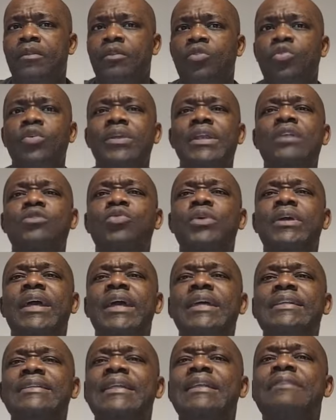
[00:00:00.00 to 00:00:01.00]
so that we
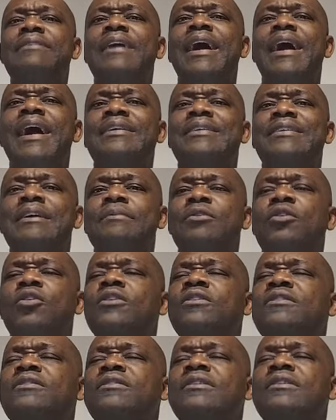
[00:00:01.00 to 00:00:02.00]
can deliver ourselves
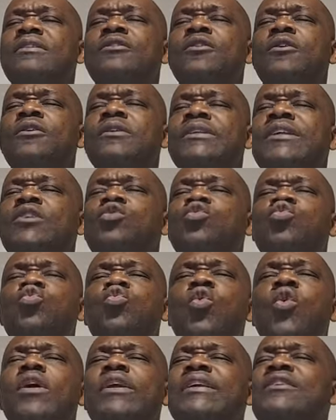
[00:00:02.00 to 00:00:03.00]
because you know this
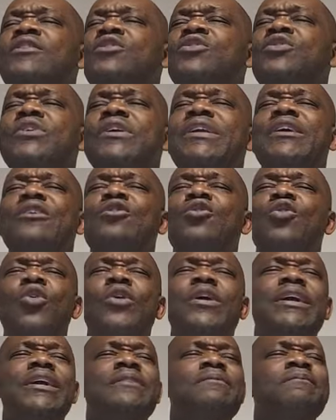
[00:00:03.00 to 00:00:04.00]
world is really
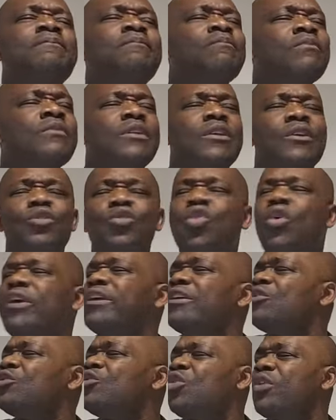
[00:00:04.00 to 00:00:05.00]
going
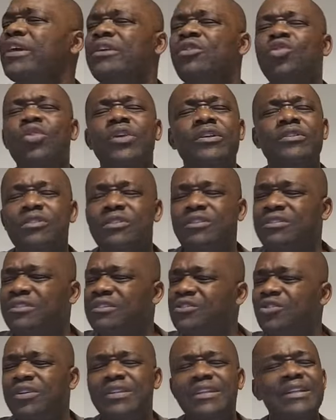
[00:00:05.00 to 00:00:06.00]
going going going
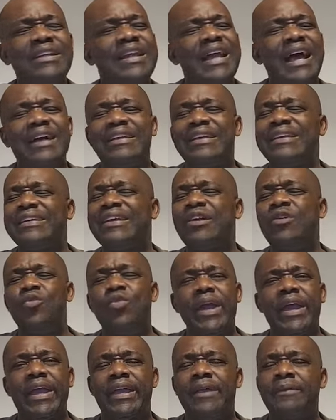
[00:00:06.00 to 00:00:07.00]
seriously
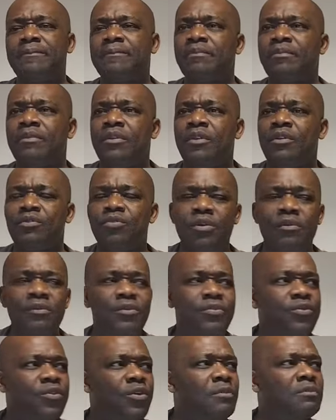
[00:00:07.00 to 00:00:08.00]
away from
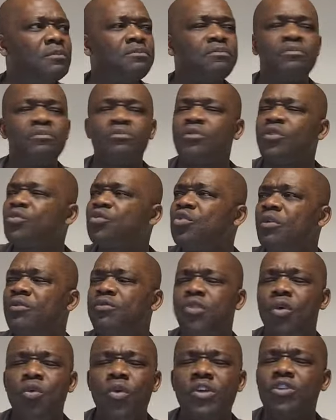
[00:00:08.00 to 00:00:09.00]
from from
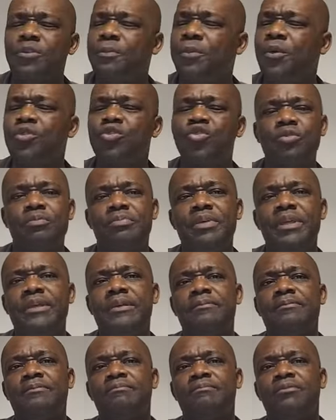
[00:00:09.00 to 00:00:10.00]
from where it's supposed to
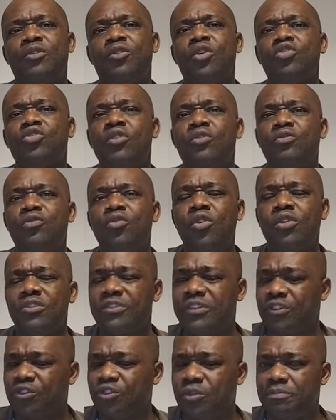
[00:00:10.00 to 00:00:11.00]
be because of what
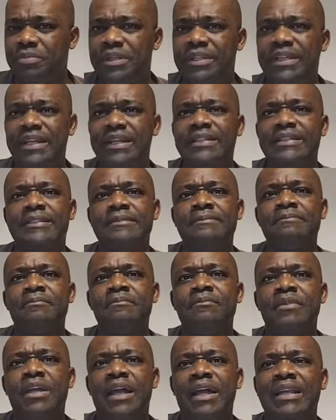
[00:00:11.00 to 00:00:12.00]
disobedience
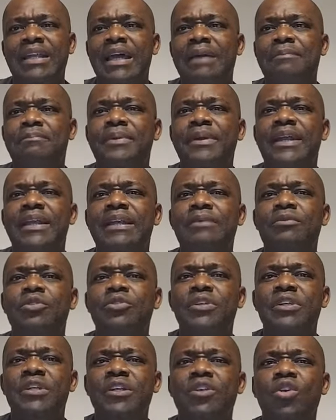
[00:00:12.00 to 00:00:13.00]
and i pray in the name of
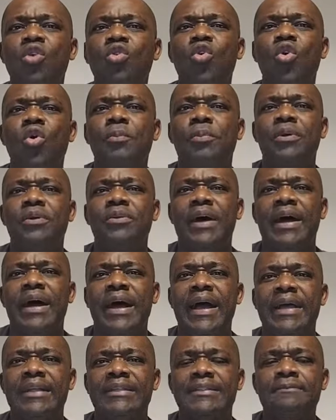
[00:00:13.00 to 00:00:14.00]
jesus lord open our
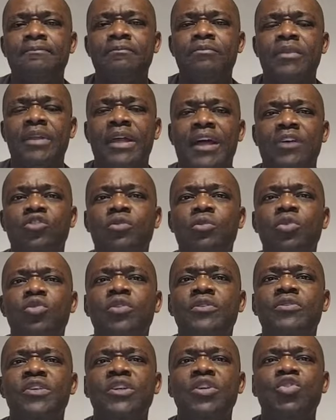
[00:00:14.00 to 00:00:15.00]
eyes and some of
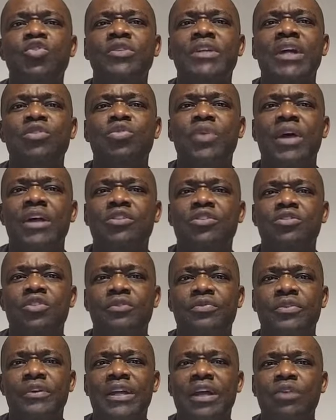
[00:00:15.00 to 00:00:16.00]
those issues that we are
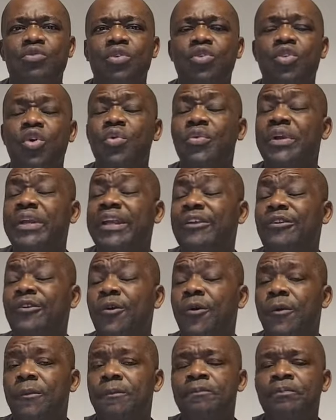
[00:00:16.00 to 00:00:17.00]
suffering that we don't really
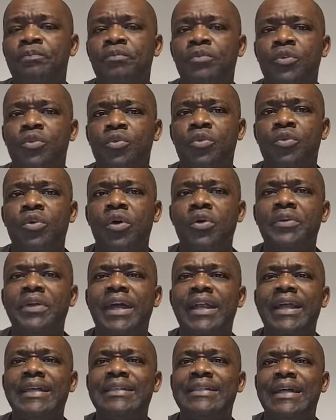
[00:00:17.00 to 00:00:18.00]
know you now
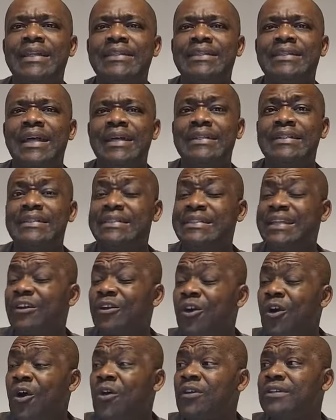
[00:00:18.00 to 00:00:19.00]
realize that that is the
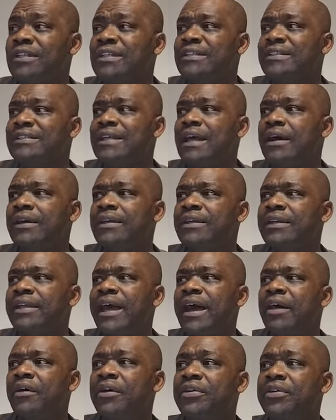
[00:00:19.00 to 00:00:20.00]
cause is that
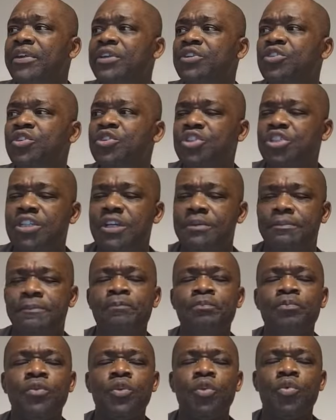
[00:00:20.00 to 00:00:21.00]
our relationship
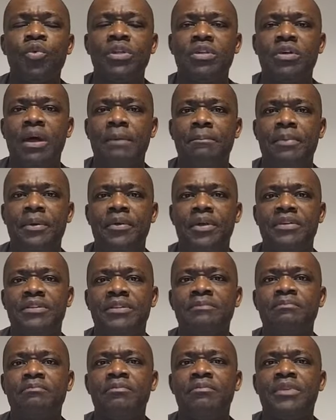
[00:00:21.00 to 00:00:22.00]
with our
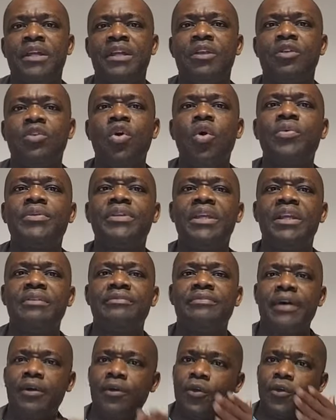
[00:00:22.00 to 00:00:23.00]
parents that the lord will
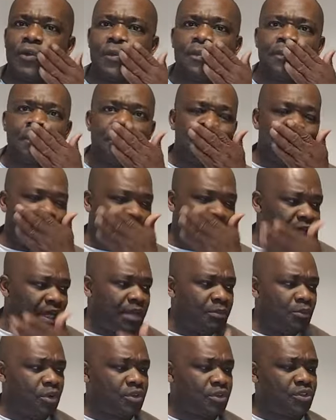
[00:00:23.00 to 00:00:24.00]
deliver us in the
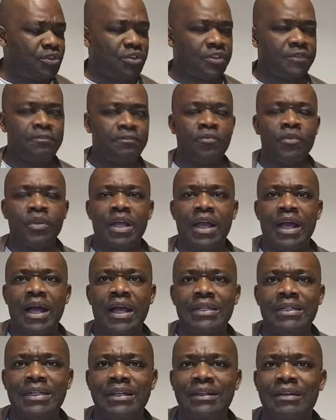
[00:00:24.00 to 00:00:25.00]
name of jesus
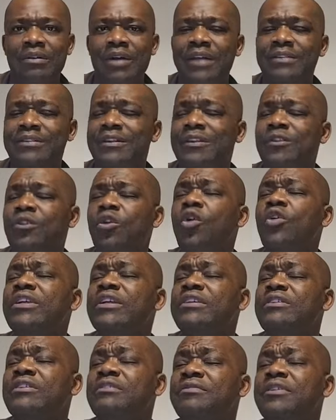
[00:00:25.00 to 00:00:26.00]
and as the Lord
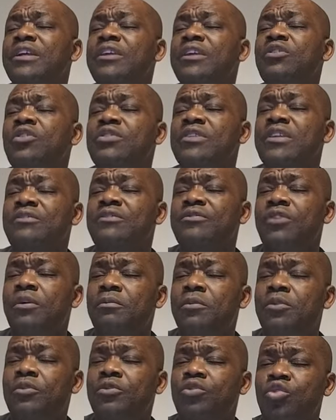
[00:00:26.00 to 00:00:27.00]
is revealing those things
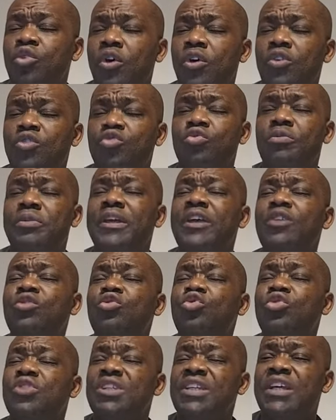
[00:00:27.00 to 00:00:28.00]
from to us, we begin
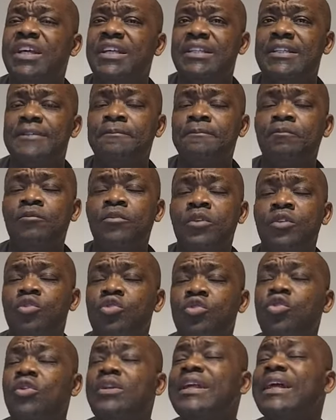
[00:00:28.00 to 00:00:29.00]
to change.
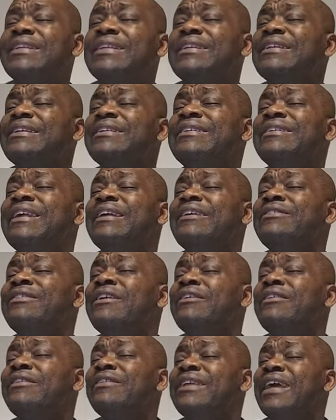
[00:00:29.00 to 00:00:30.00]
So that in the,
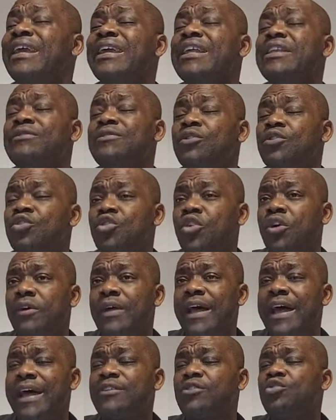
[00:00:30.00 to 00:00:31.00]
the nearest future,
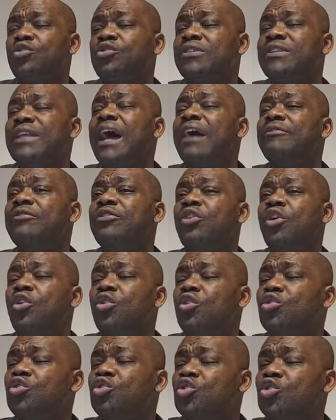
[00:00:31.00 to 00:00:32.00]
as you start having your
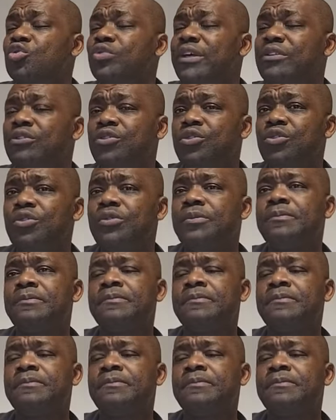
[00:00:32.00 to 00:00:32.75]
own children too,